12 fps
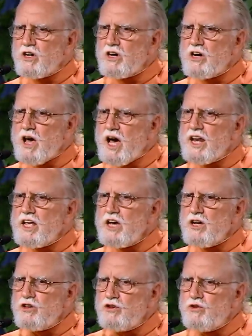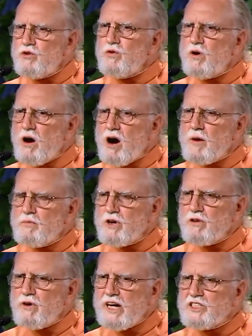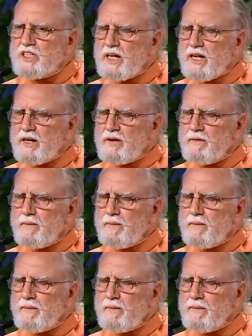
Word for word: or not, you are progressing.